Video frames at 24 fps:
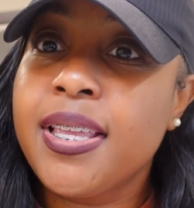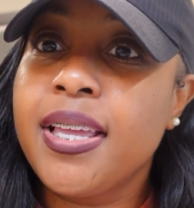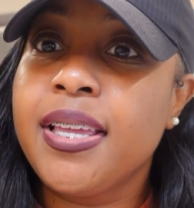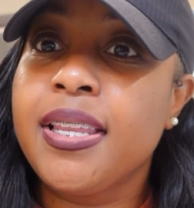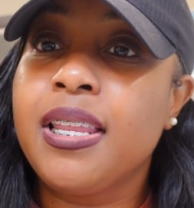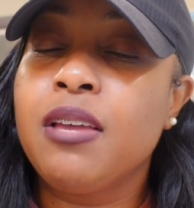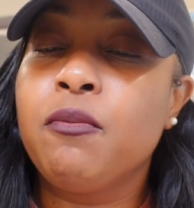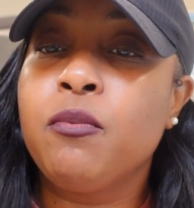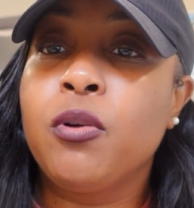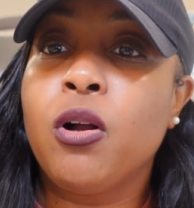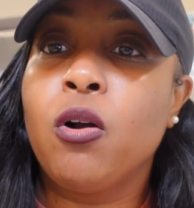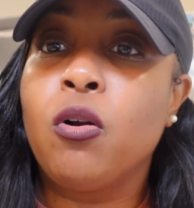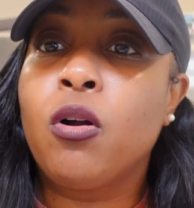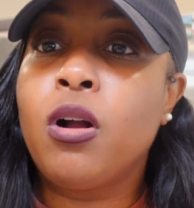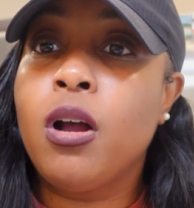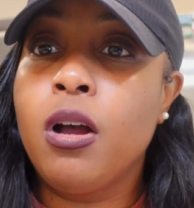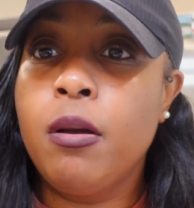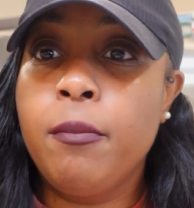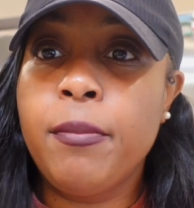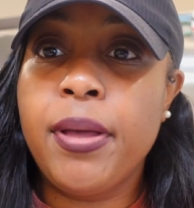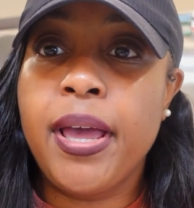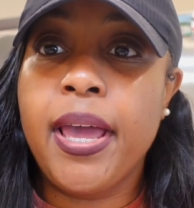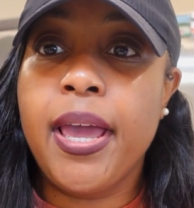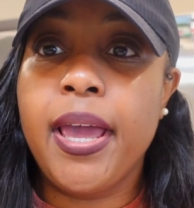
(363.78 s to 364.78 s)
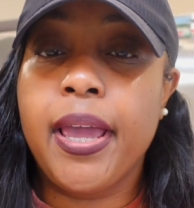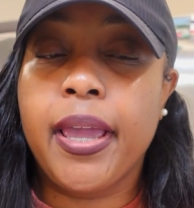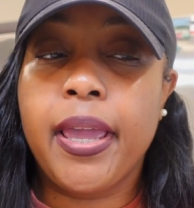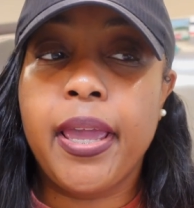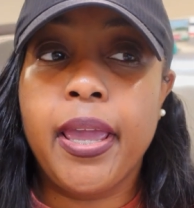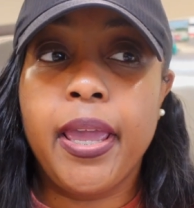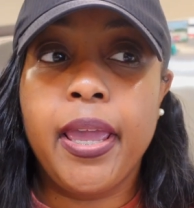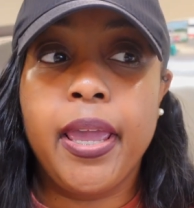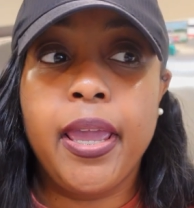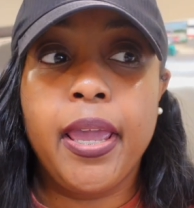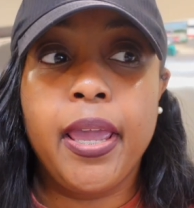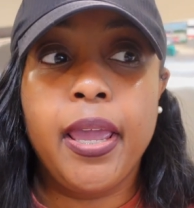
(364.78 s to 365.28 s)
Then we're gonna come back,
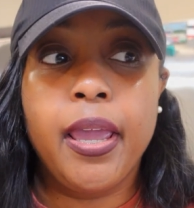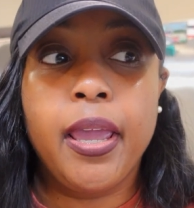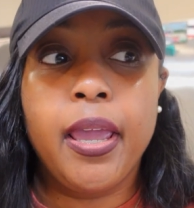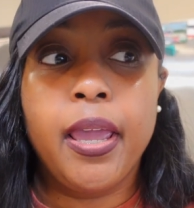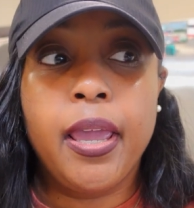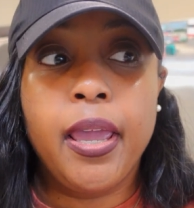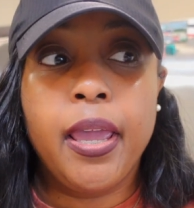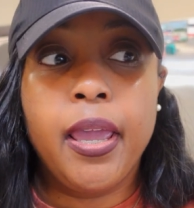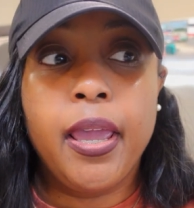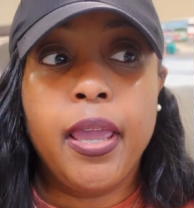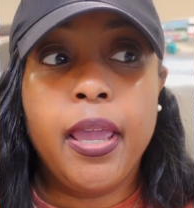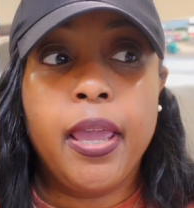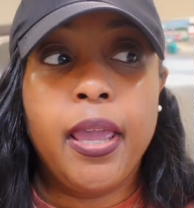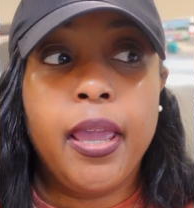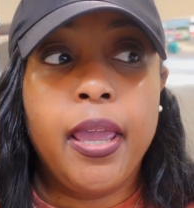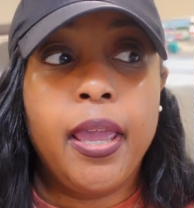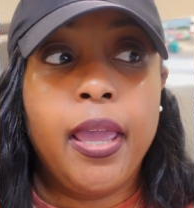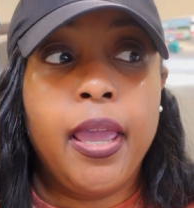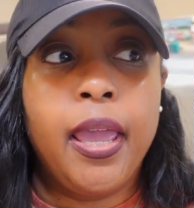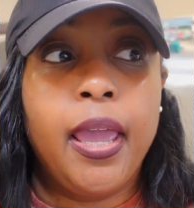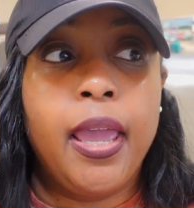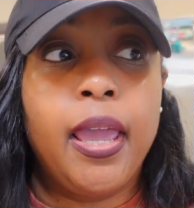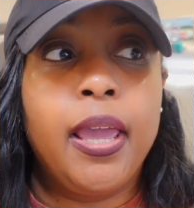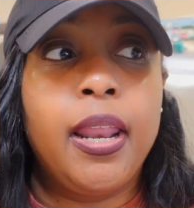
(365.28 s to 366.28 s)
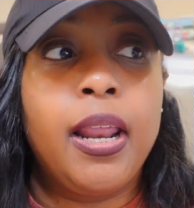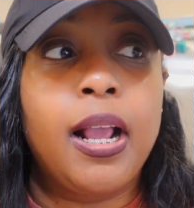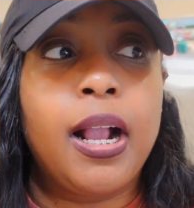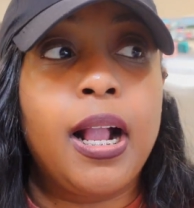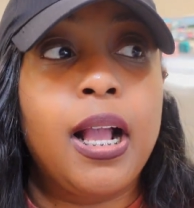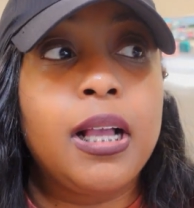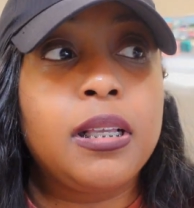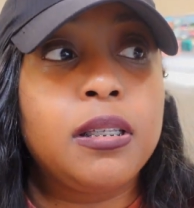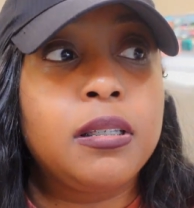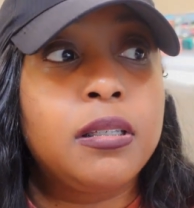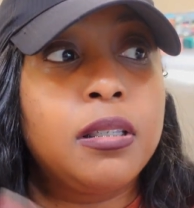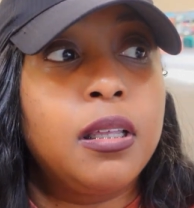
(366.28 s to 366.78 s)
and I
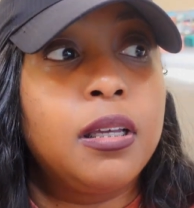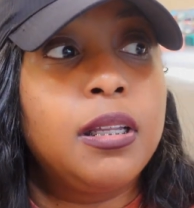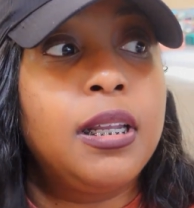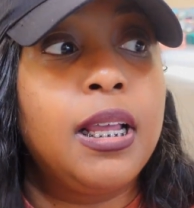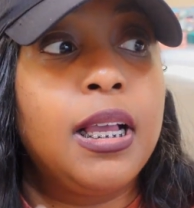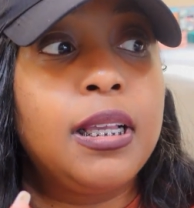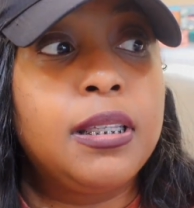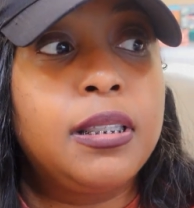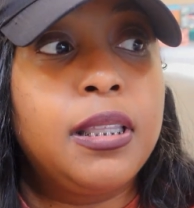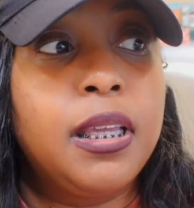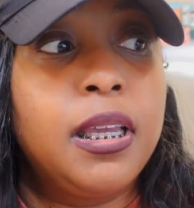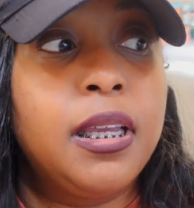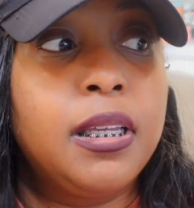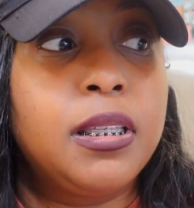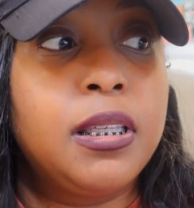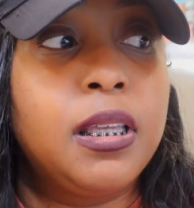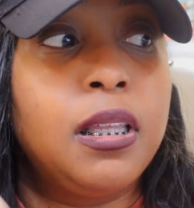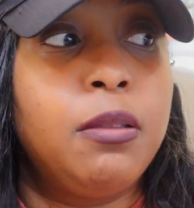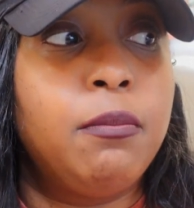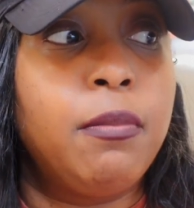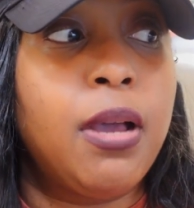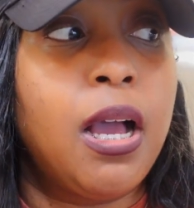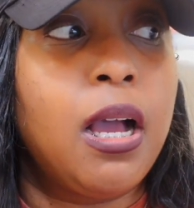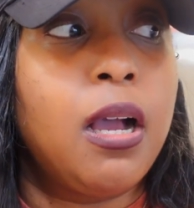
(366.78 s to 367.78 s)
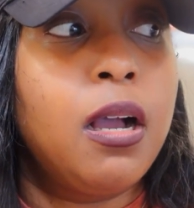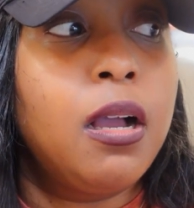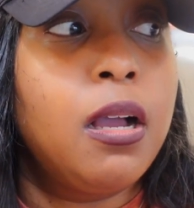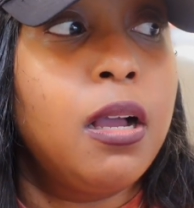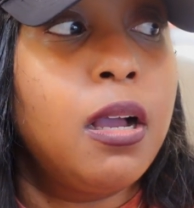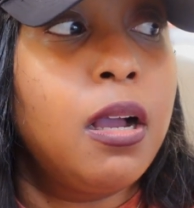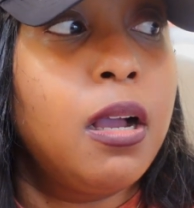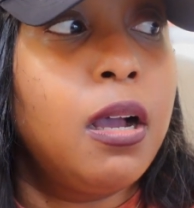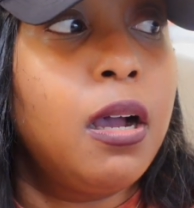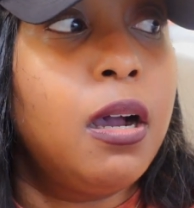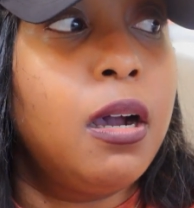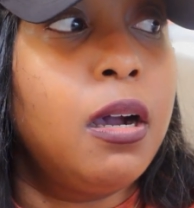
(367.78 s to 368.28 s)
got some stuff downstairs in my
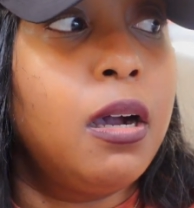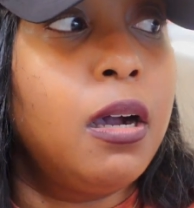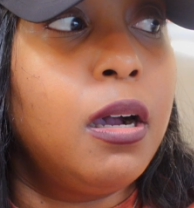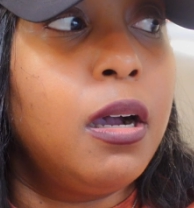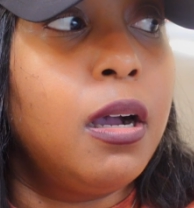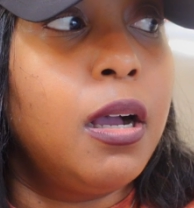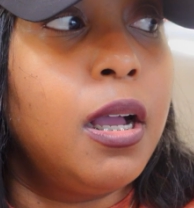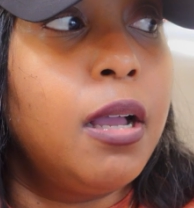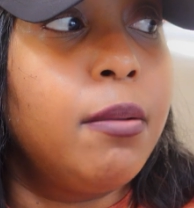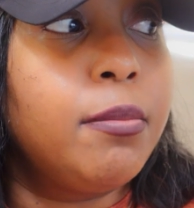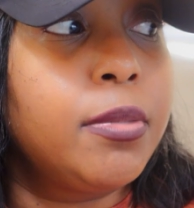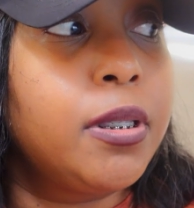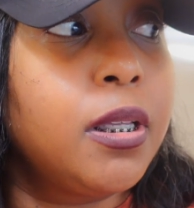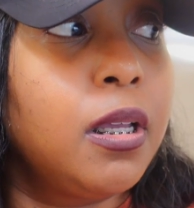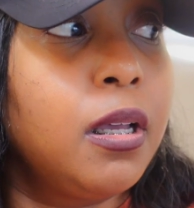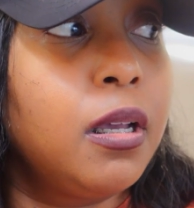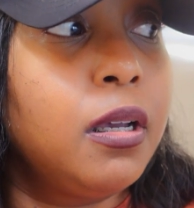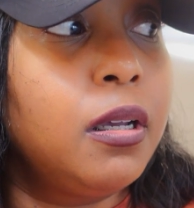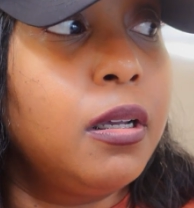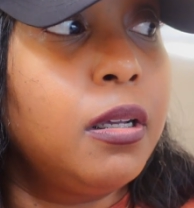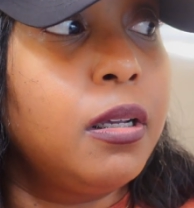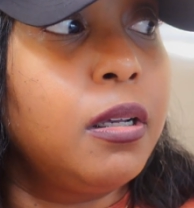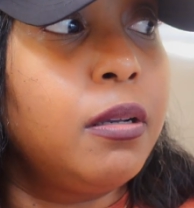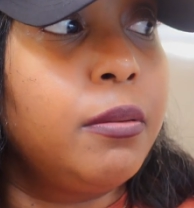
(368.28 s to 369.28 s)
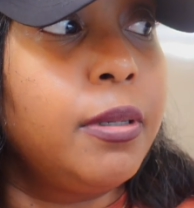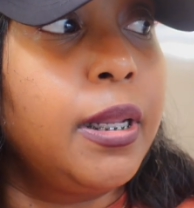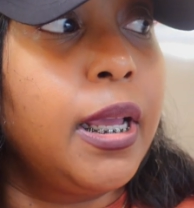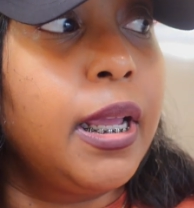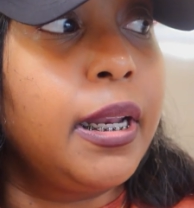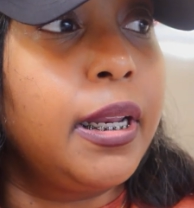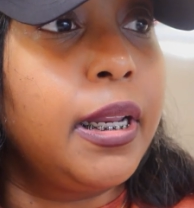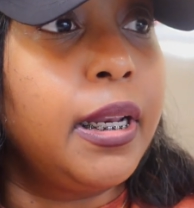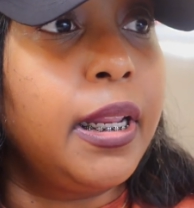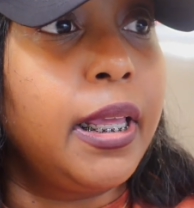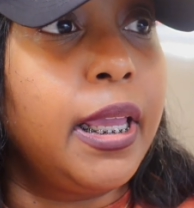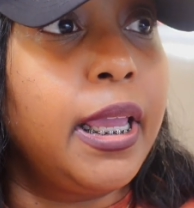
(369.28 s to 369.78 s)
Amazon hub that
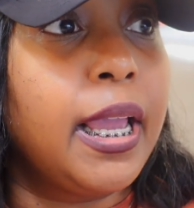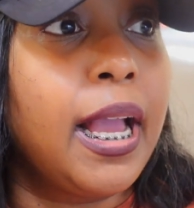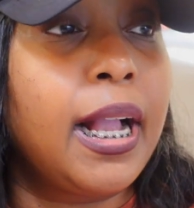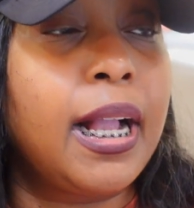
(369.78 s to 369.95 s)
I need to get.